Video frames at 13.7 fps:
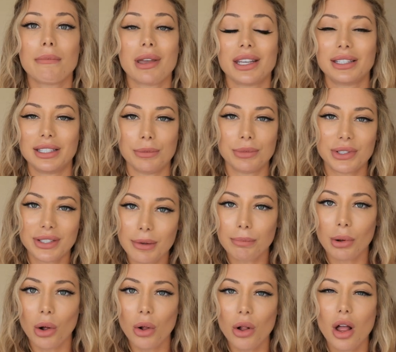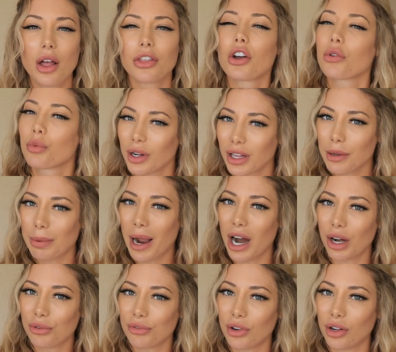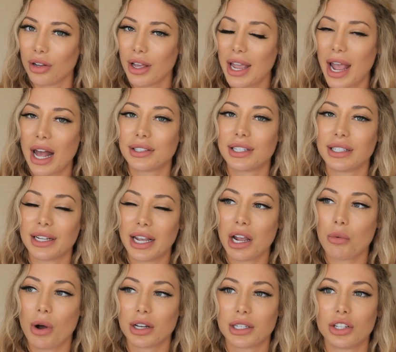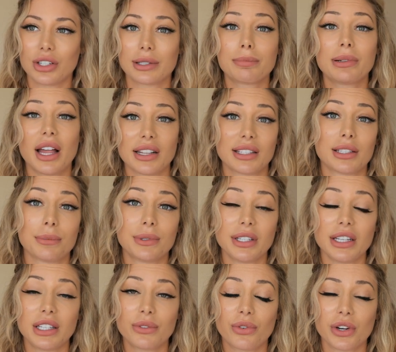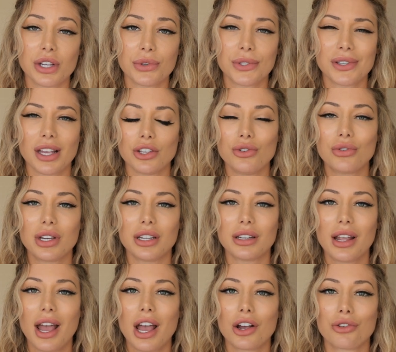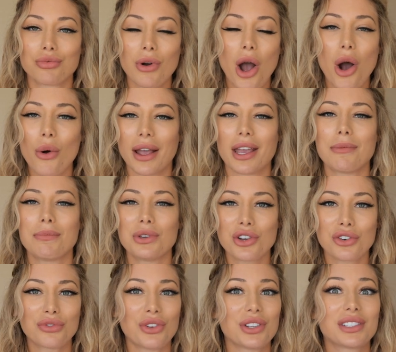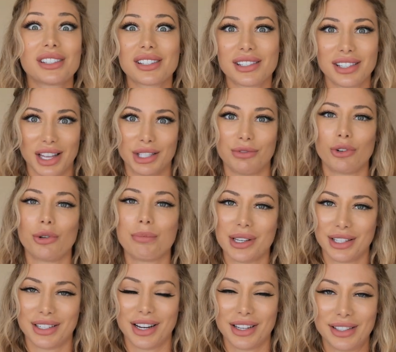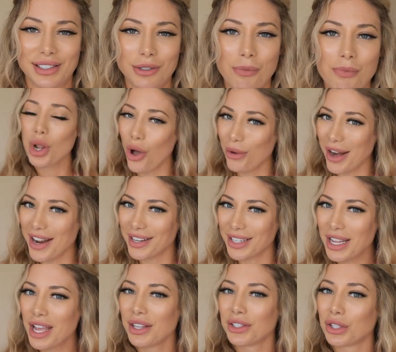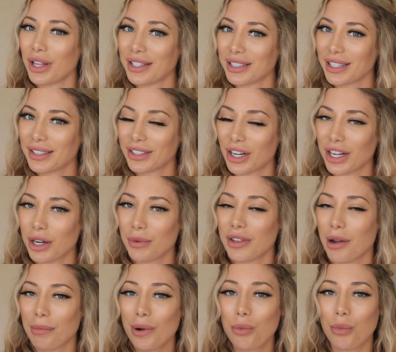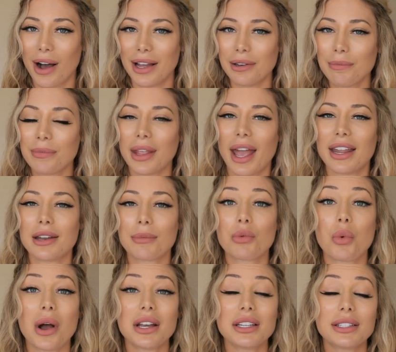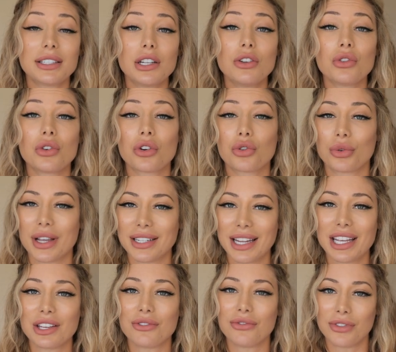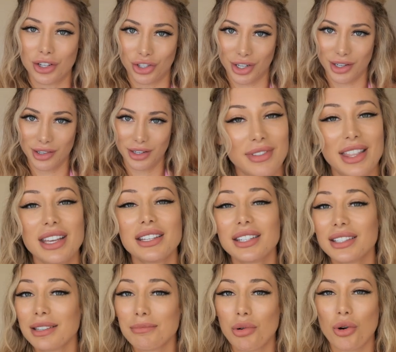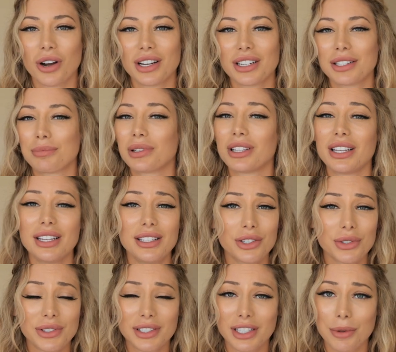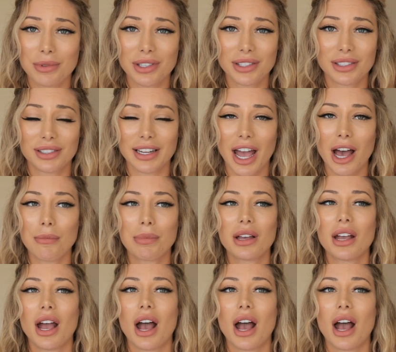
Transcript: may seem simple, they're really powerful. And today I want to just plant some seeds for you so that you can grow a beautiful, successful business. All right, so let's get started with number 1. And number 1 is to create a vision. This is important. Please don't skip this step.